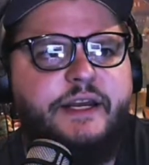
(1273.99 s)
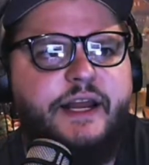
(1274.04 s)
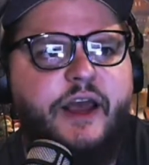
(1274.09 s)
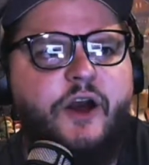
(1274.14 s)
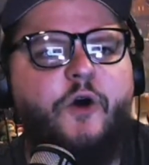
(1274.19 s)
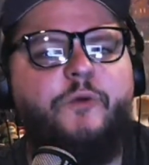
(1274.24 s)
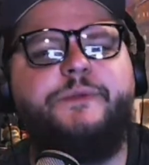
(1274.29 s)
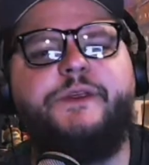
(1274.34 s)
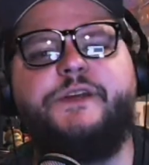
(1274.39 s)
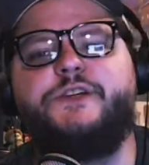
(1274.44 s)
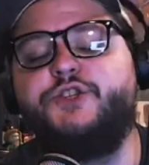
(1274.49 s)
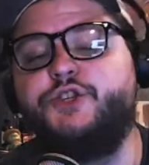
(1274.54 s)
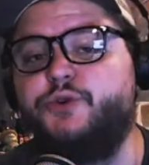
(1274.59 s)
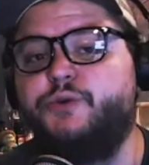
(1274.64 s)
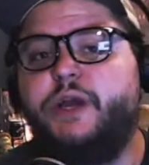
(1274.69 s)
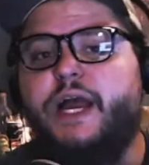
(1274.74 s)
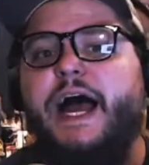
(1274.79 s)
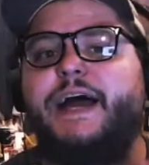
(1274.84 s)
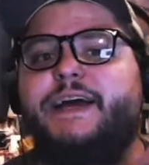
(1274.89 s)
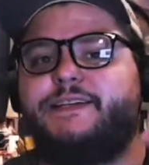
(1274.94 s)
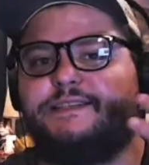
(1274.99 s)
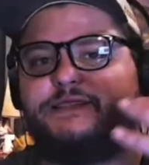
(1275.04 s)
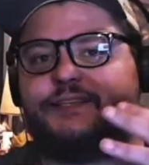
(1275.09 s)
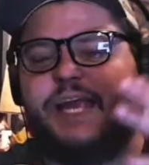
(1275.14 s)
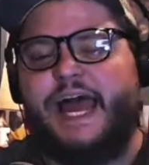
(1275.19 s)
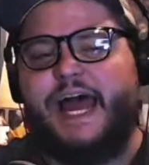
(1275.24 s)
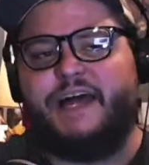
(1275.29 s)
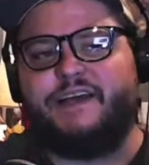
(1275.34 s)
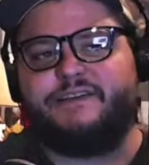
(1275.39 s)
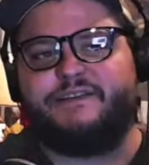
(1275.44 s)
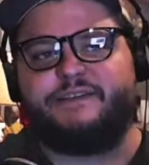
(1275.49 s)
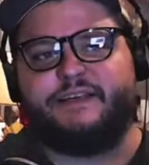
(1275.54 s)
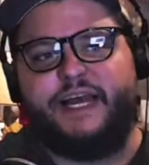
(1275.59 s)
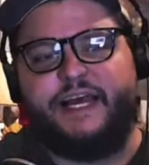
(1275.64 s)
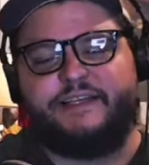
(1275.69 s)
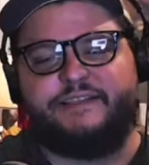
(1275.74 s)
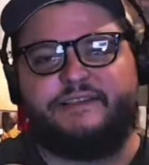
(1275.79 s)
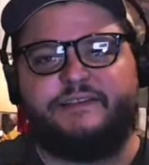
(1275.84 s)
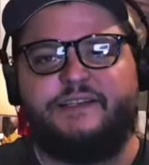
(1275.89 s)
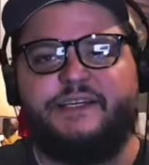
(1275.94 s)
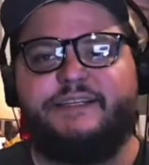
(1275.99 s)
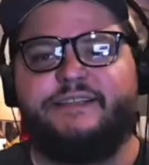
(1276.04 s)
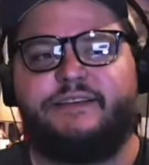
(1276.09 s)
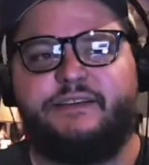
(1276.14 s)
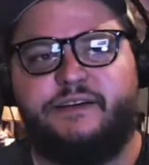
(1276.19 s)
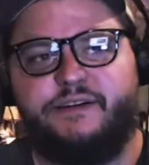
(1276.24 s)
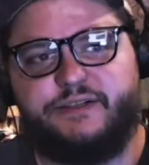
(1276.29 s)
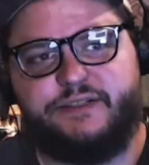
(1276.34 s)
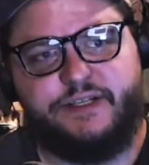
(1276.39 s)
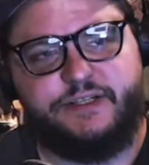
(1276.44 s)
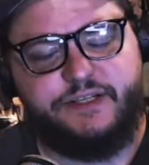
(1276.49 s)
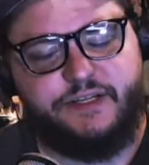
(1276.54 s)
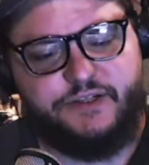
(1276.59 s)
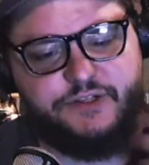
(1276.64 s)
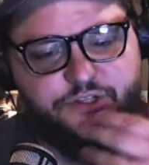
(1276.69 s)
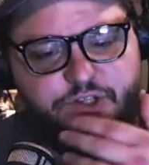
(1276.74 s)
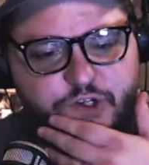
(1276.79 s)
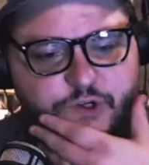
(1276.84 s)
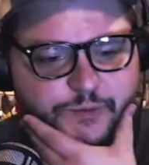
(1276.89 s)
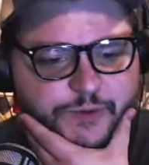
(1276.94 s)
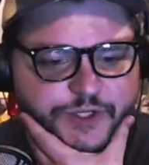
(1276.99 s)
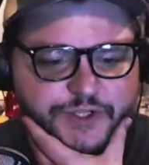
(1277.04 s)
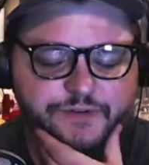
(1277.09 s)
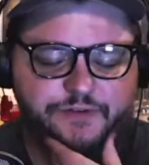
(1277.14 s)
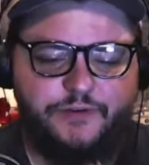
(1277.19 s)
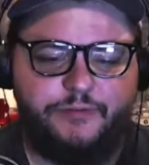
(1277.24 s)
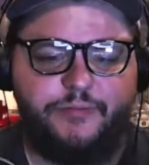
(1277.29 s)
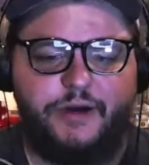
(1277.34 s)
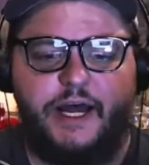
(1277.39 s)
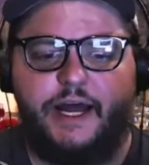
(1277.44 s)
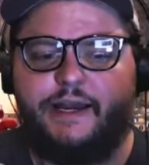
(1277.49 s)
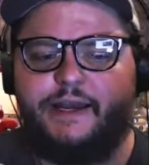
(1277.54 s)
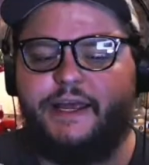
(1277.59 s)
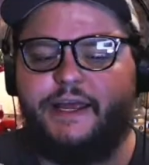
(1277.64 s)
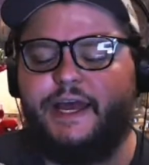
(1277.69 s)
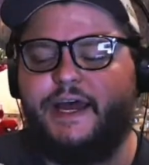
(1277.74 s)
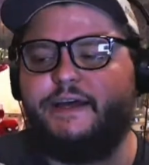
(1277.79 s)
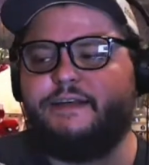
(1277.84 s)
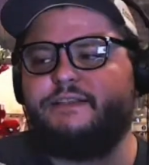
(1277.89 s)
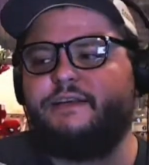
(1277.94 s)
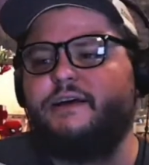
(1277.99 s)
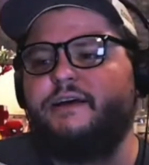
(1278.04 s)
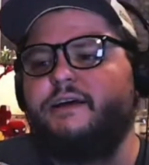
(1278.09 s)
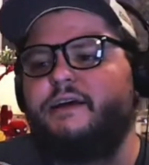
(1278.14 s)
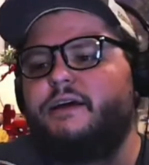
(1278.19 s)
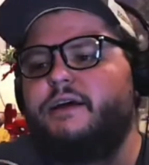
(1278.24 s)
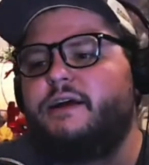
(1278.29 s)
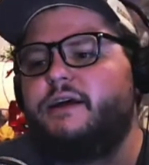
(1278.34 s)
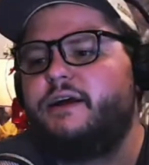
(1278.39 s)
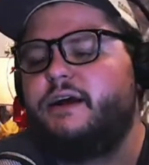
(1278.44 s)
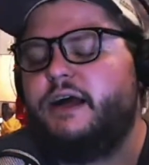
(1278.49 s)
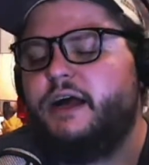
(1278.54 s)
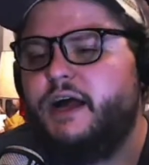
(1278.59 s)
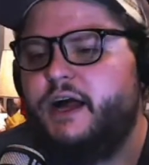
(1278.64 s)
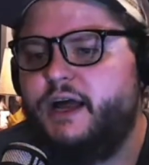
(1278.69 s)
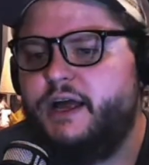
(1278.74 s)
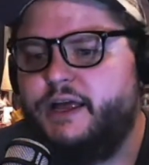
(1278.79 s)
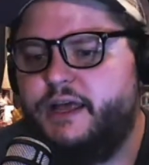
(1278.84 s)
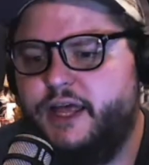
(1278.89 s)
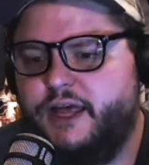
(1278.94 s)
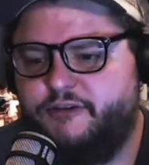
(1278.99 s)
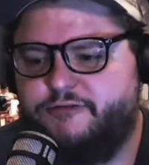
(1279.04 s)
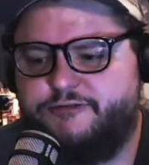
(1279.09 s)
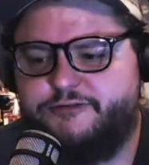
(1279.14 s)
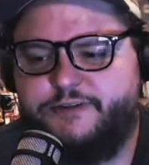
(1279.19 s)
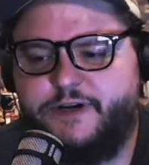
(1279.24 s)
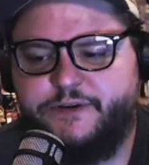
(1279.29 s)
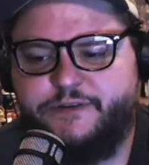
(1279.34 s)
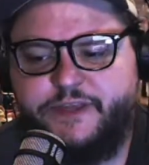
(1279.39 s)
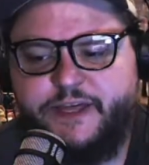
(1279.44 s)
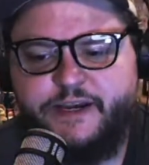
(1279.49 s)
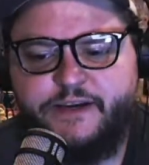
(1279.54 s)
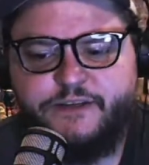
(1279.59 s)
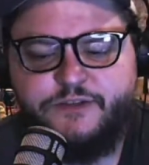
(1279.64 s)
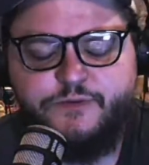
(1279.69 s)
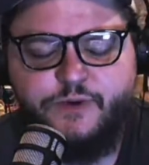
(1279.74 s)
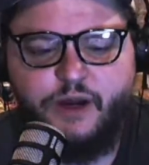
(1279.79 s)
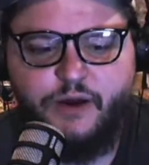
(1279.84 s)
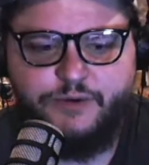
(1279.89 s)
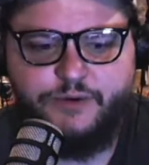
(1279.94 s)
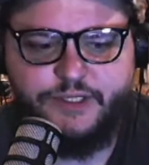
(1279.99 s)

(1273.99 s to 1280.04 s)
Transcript: And I hope that you guys, as listeners, as consumers of the podcast, have felt that as well.